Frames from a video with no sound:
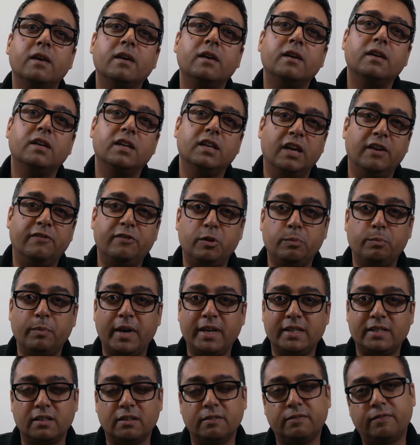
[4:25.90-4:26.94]
If you
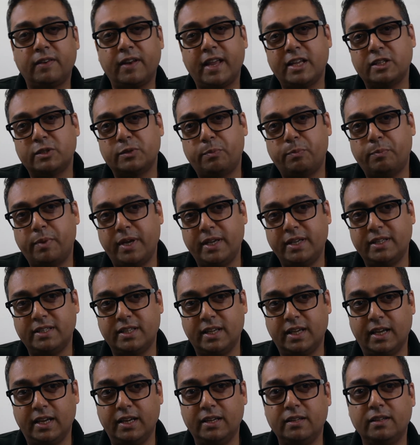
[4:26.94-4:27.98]
mate a flat
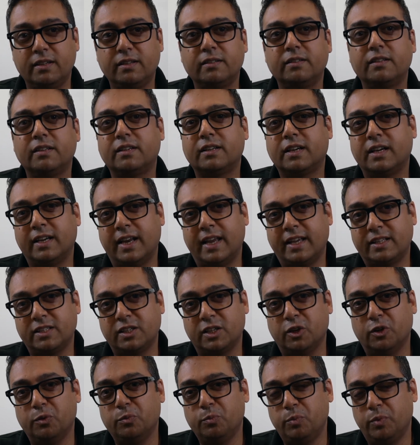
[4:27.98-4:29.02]
PC
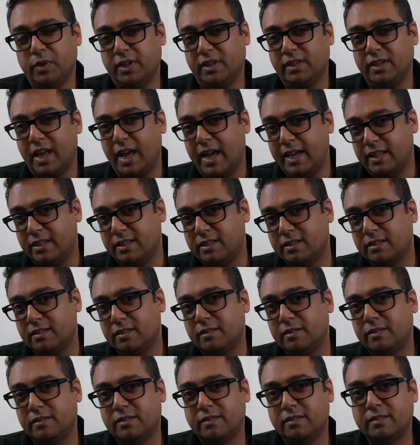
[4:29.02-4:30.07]
connector with an
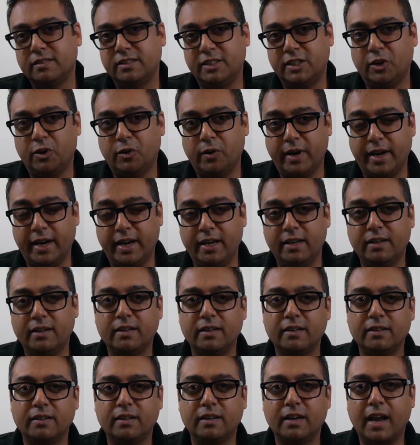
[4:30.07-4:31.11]
8-degree
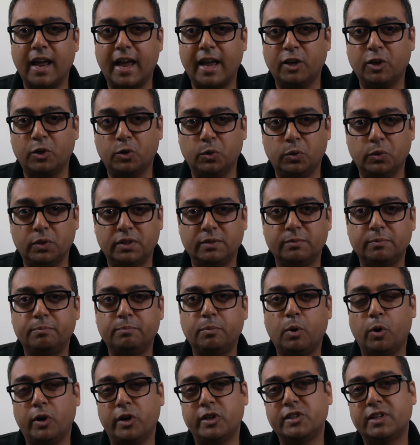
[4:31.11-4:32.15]
angled
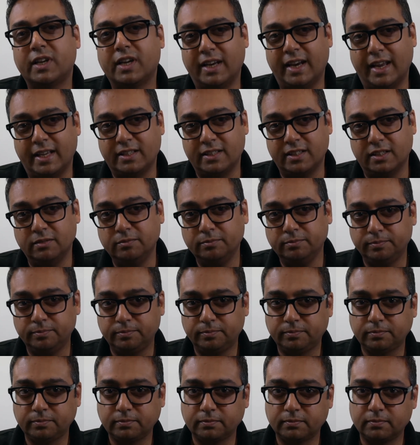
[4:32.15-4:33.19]
polished connector,
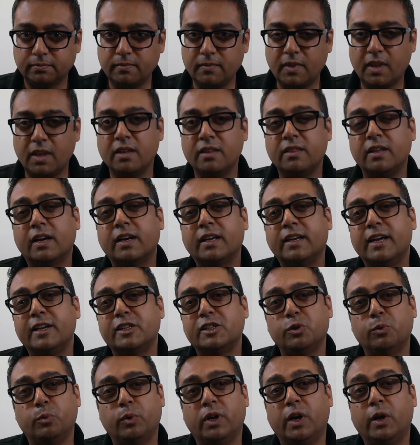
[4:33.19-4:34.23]
the connector
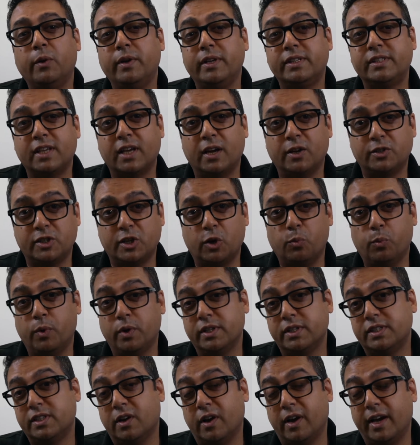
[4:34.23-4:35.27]
will only touch at one
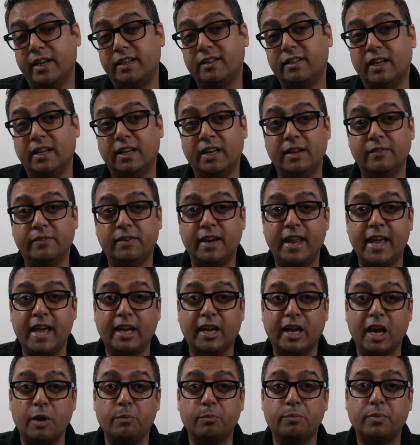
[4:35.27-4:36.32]
side and leave an air
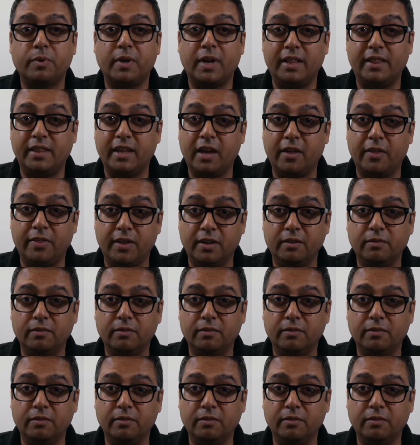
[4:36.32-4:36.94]
gap at the other.